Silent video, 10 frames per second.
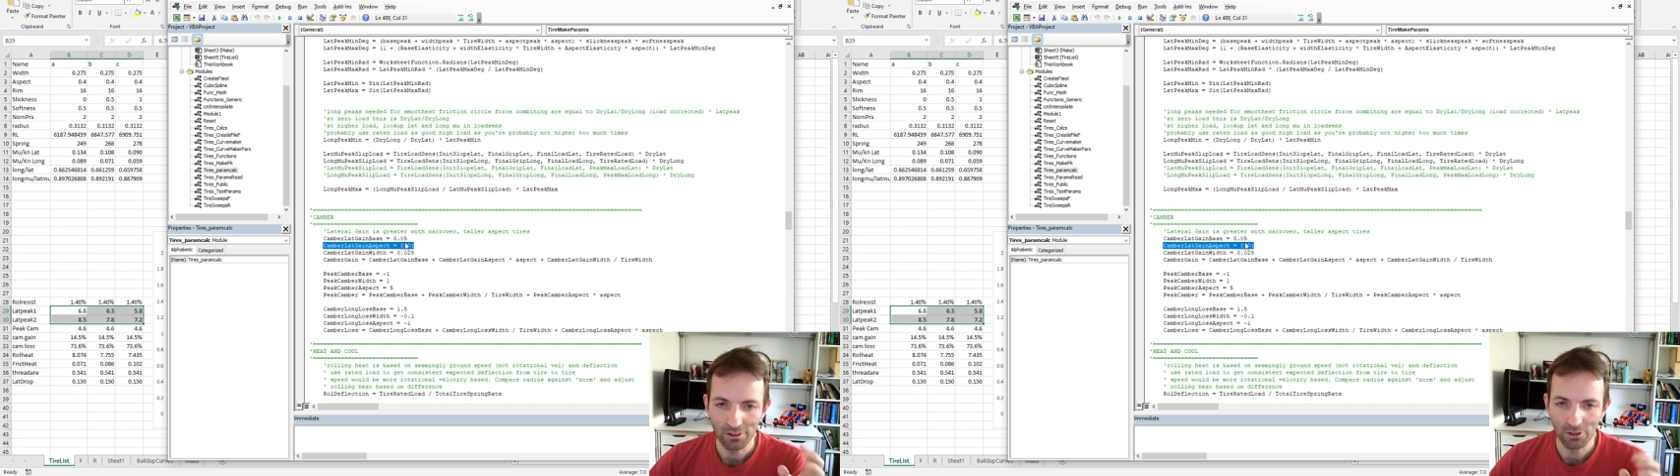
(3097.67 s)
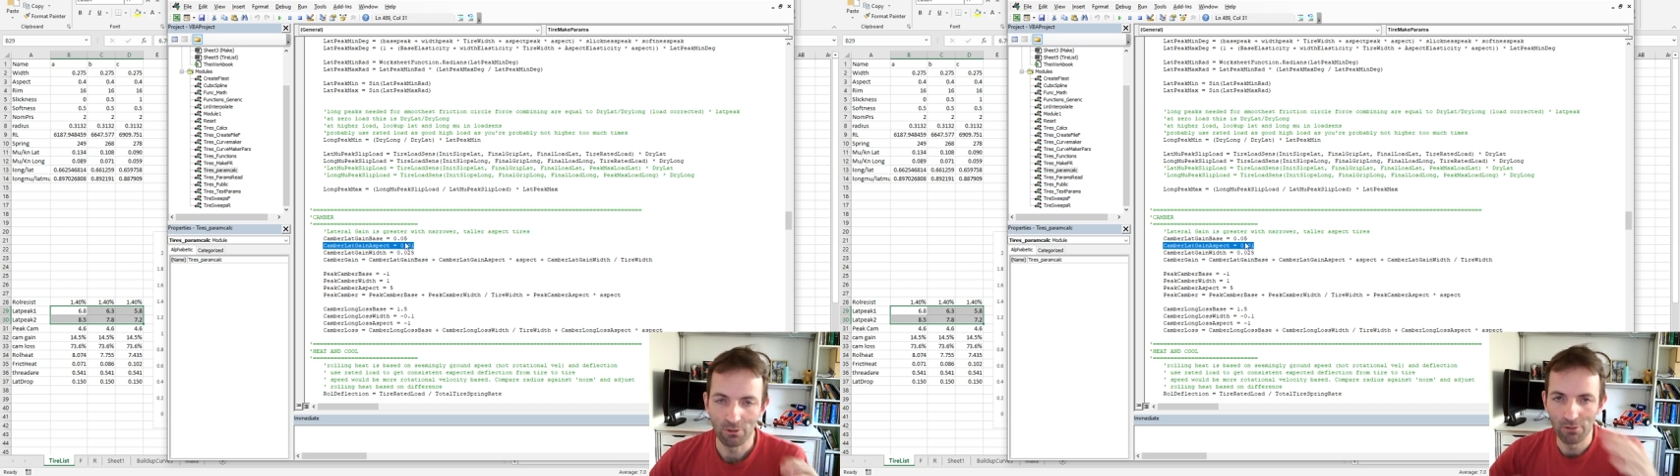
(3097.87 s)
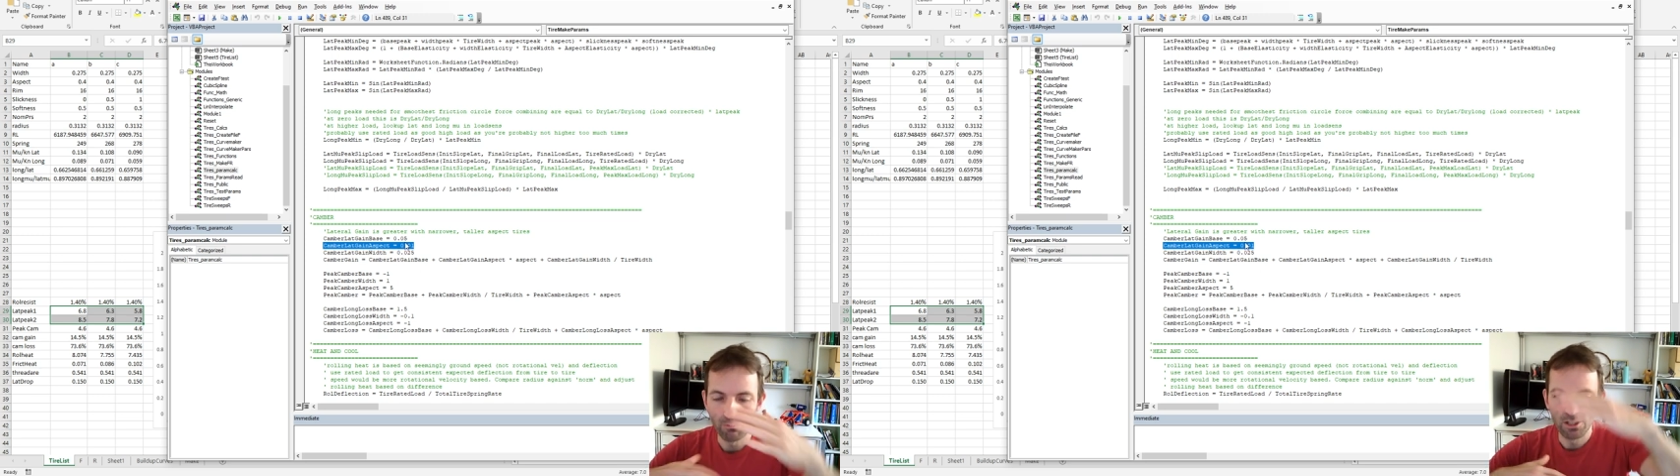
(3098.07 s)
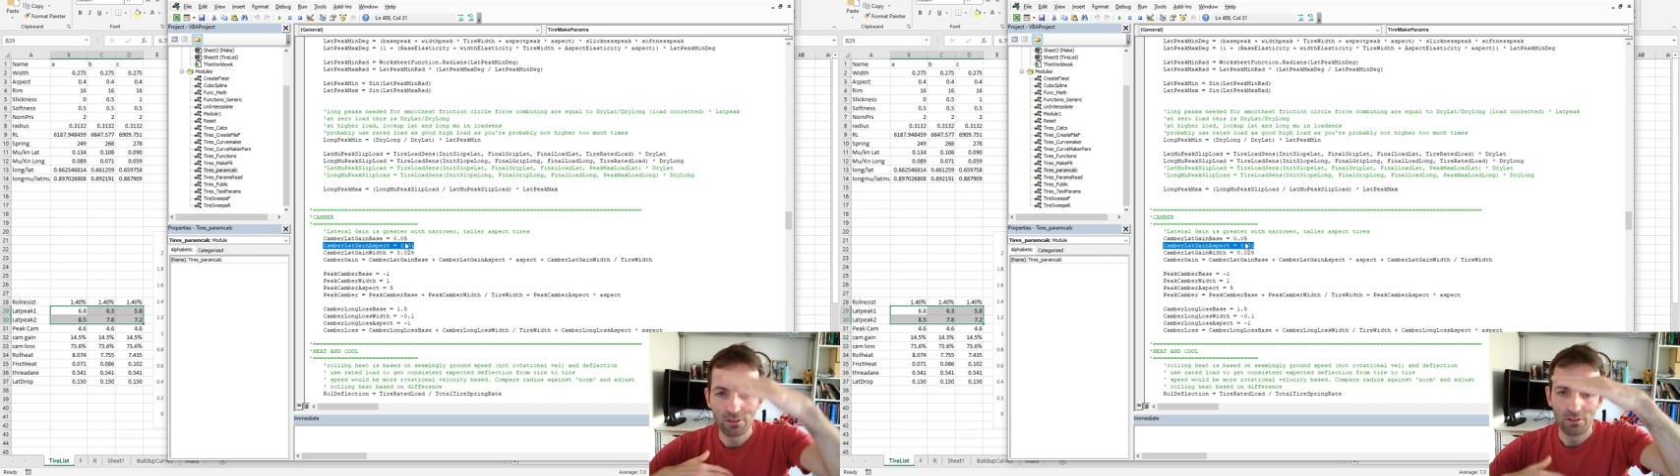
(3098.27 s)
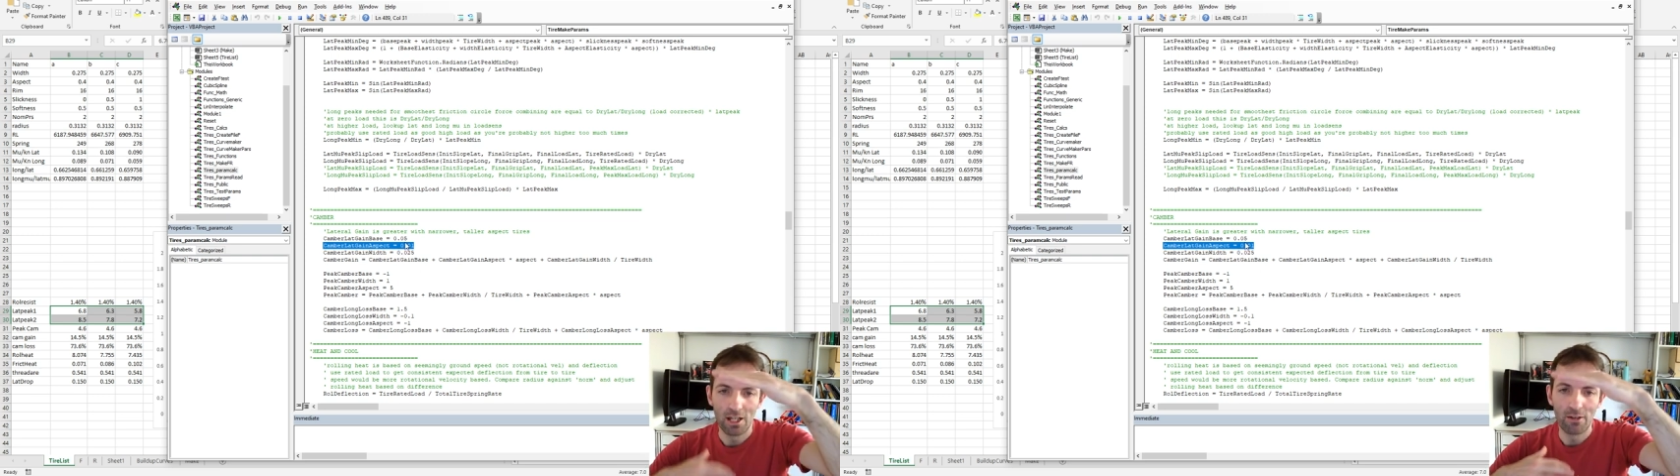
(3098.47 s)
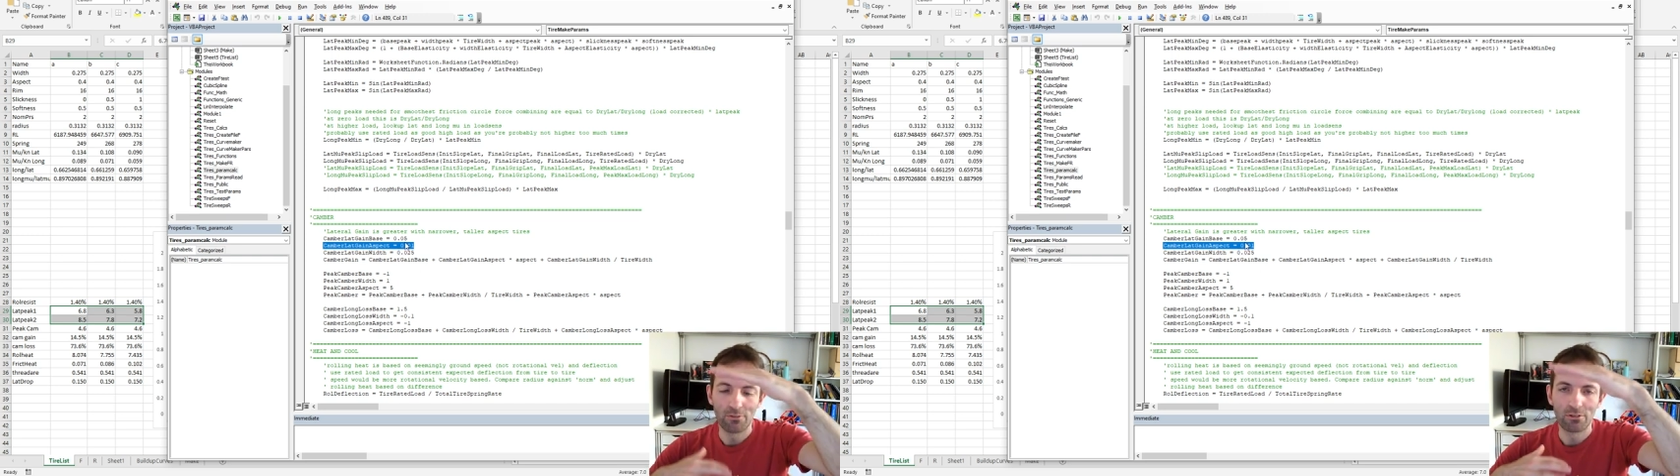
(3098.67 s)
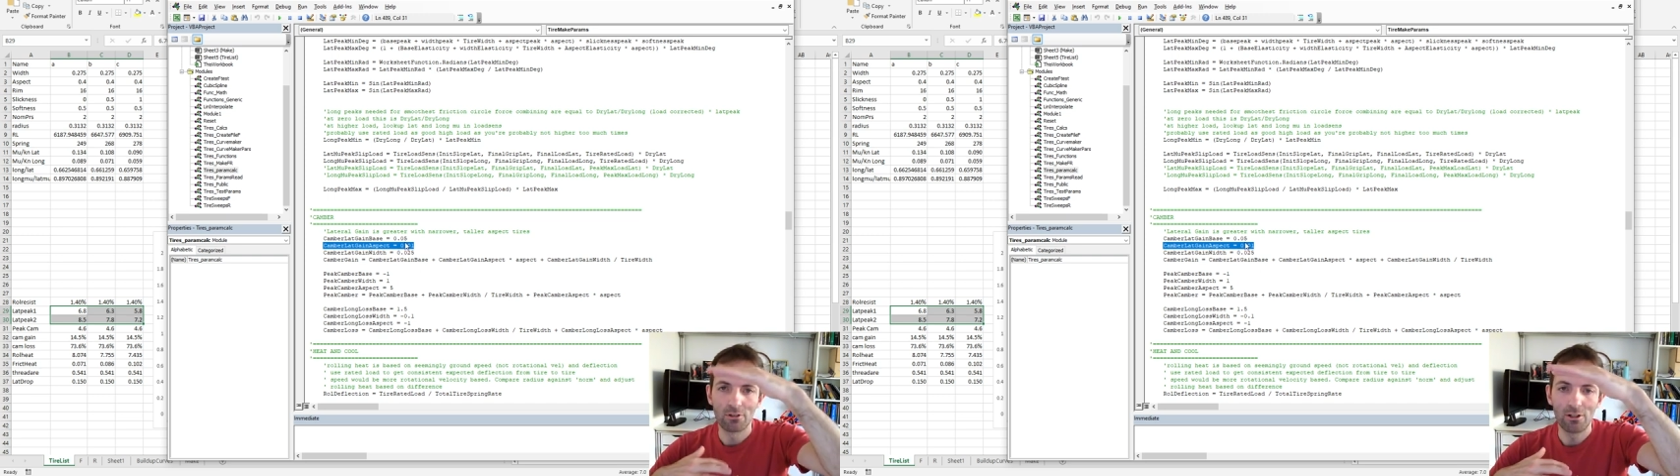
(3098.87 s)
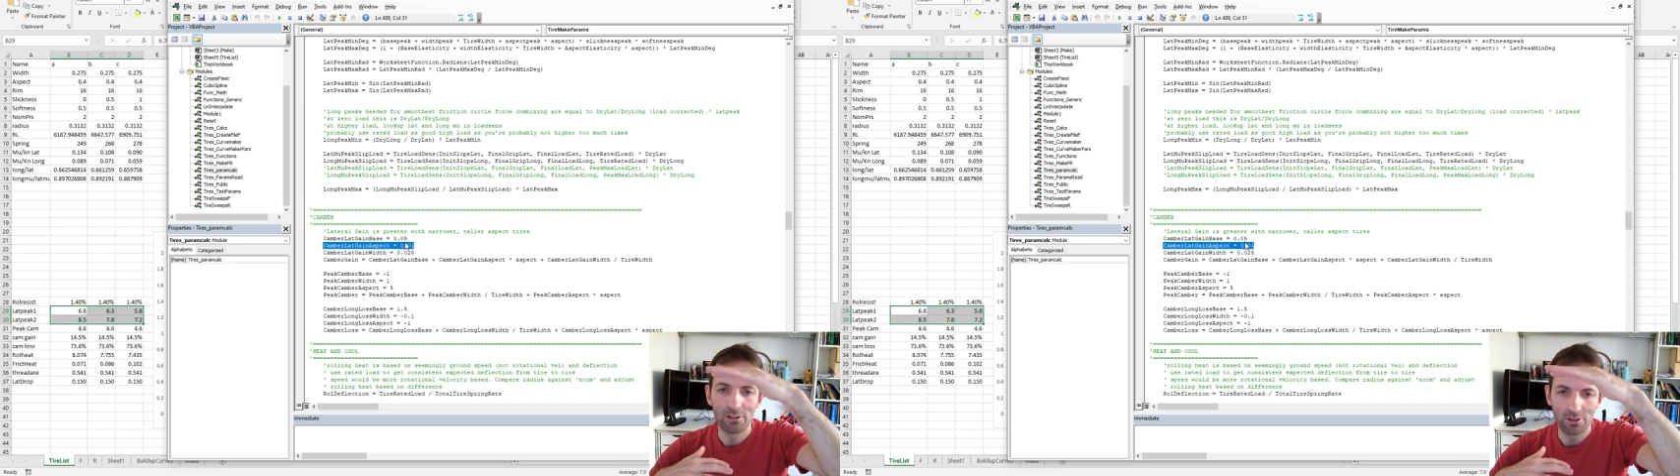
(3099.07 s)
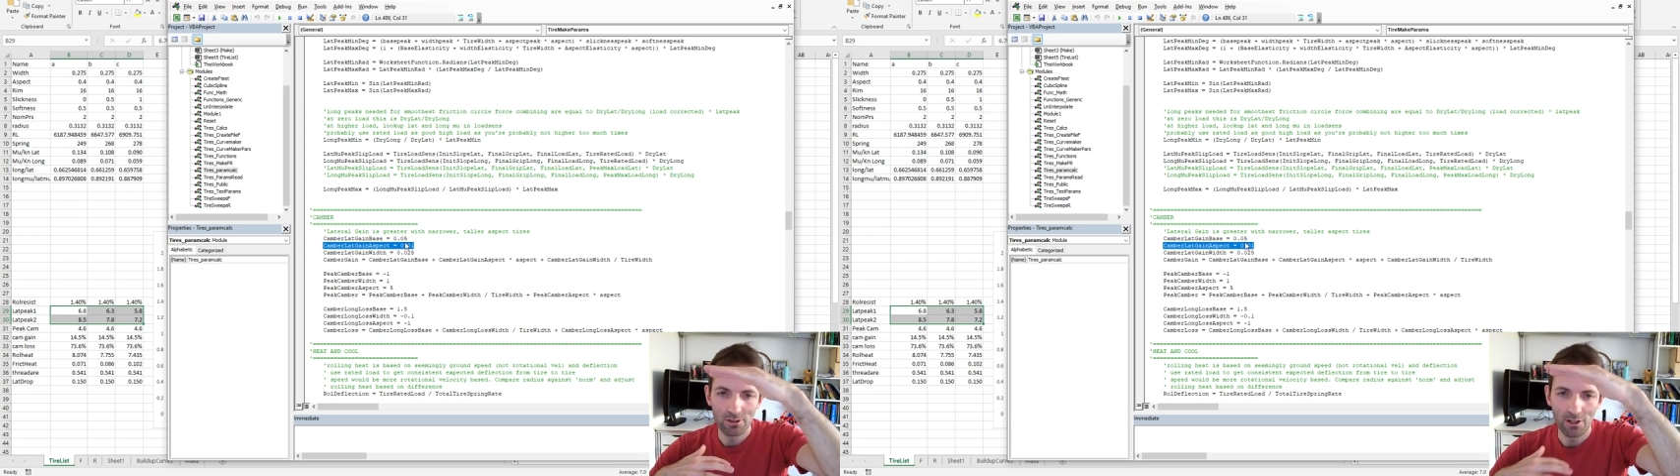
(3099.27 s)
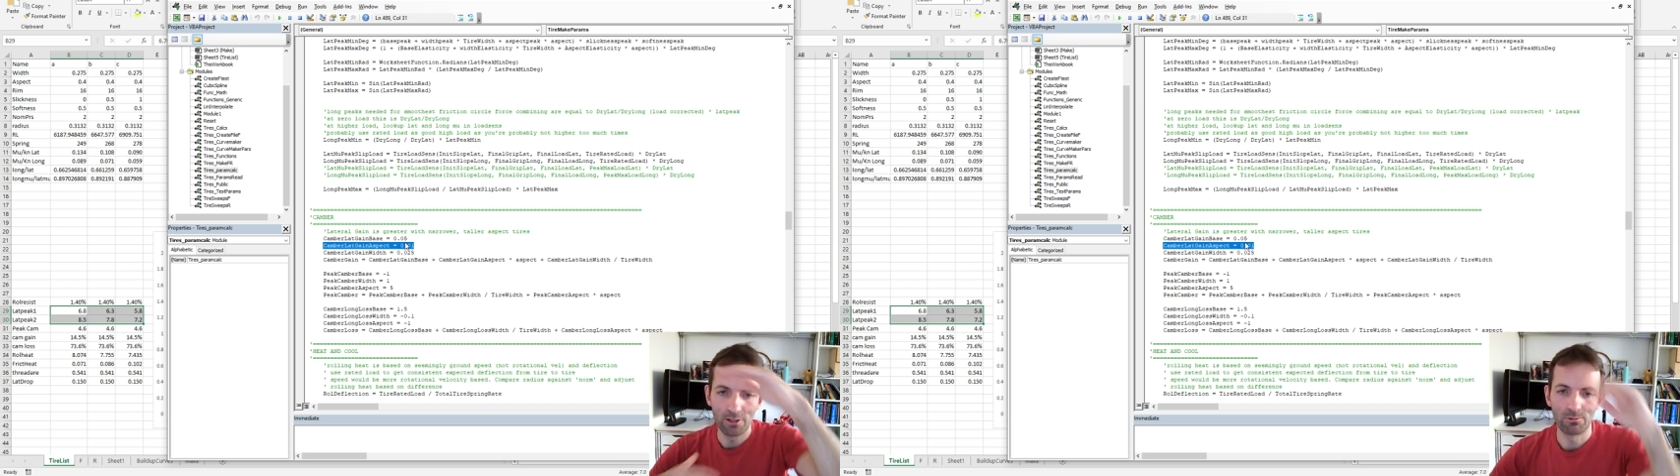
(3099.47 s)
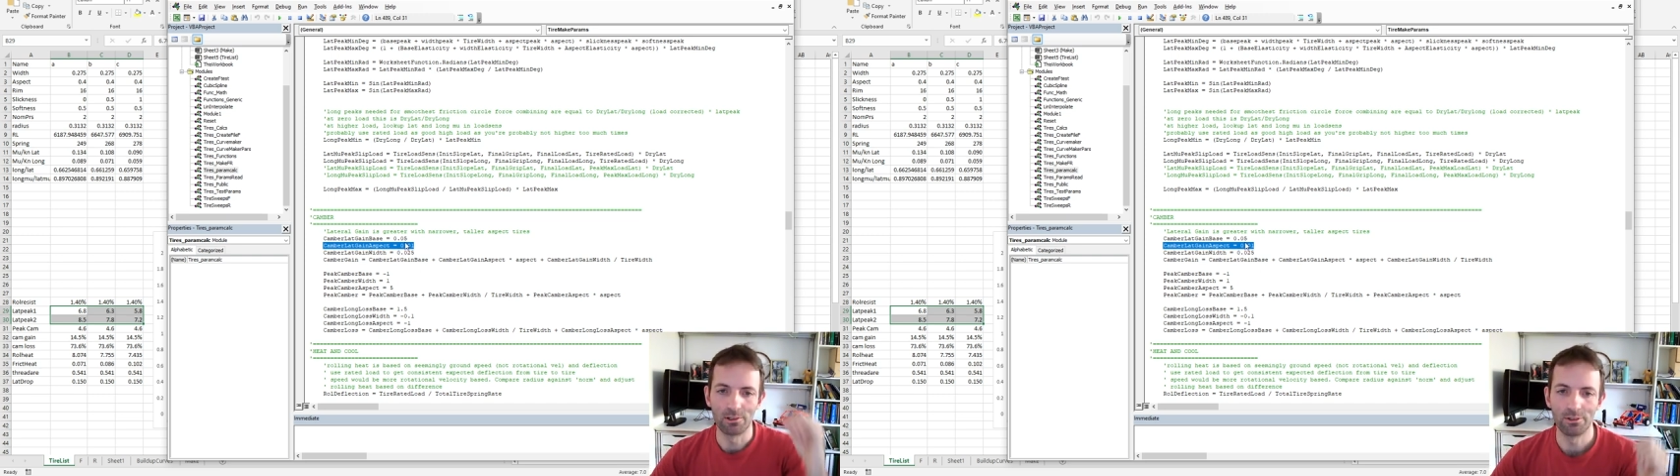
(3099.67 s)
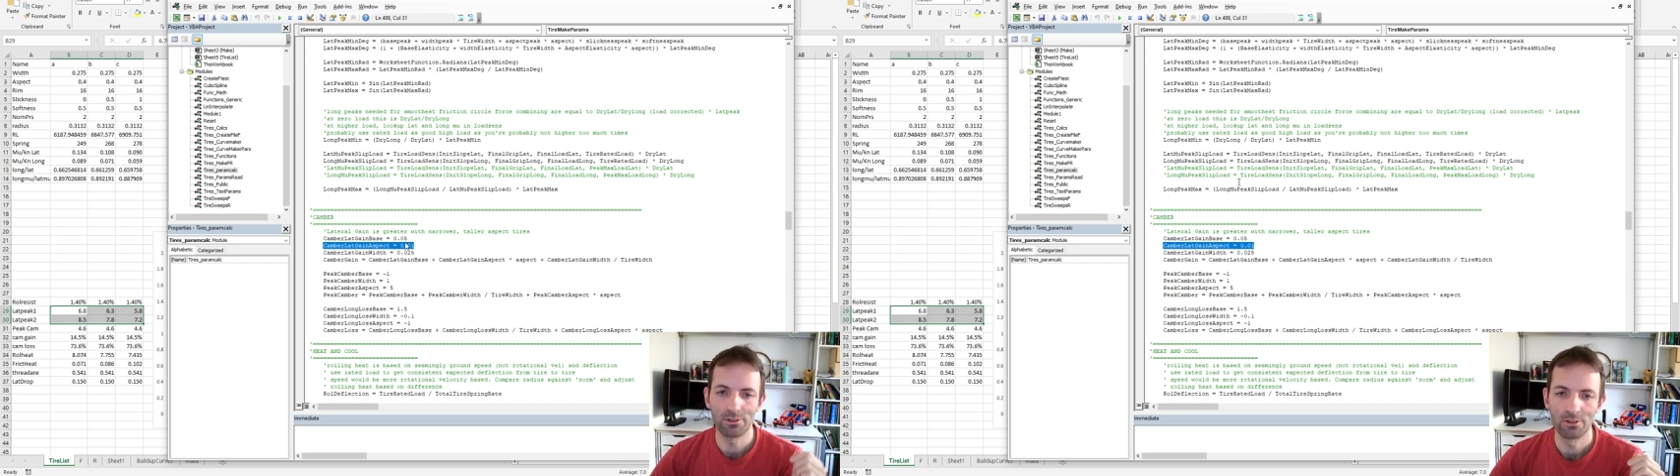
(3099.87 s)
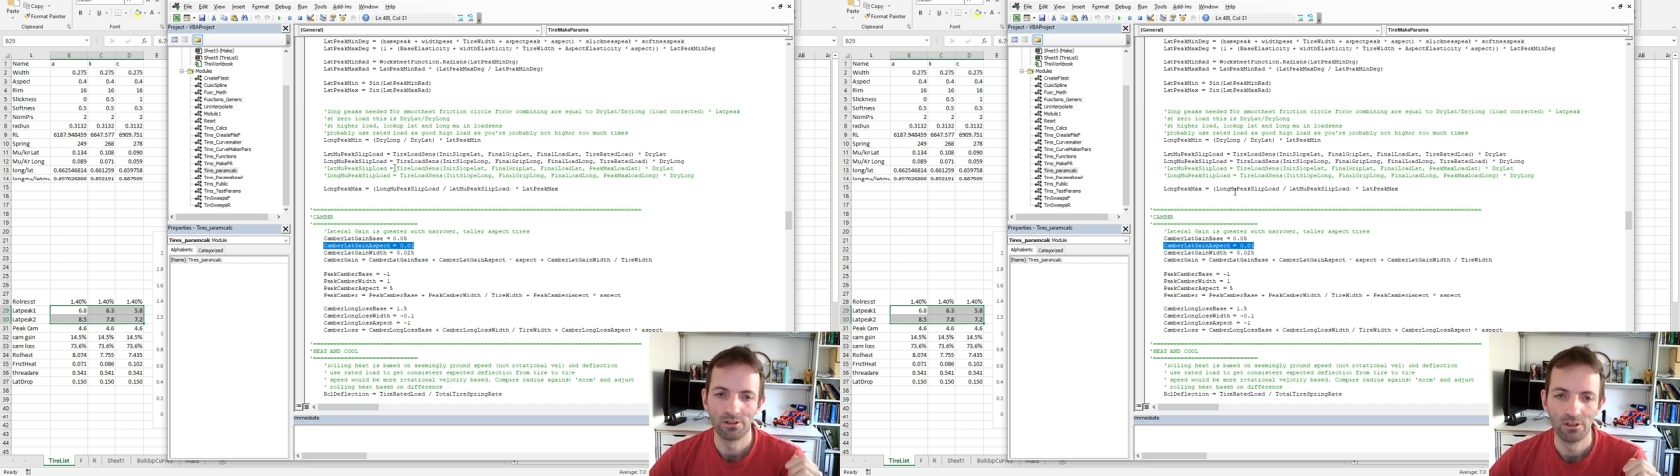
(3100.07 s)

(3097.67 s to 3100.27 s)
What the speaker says: so if we have taller sidewalls,